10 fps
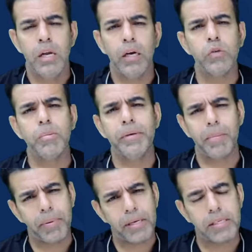Now, some
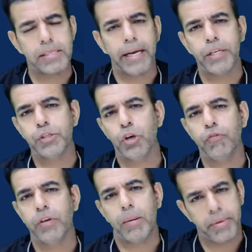typical signs
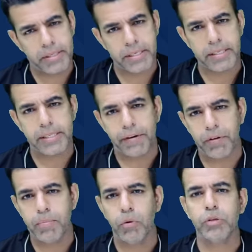of gum disease that we
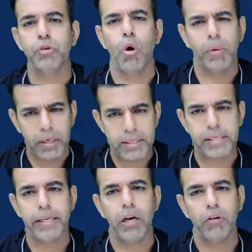most commonly
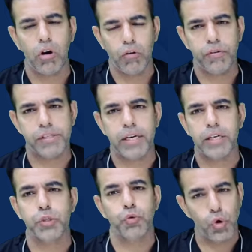see in our office are
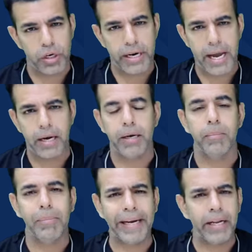swollen and
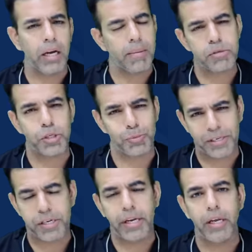bleeding gums,
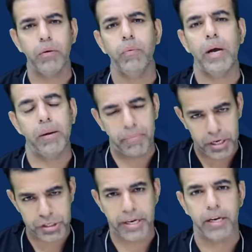especially while
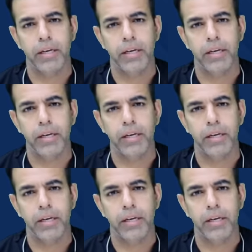brushing,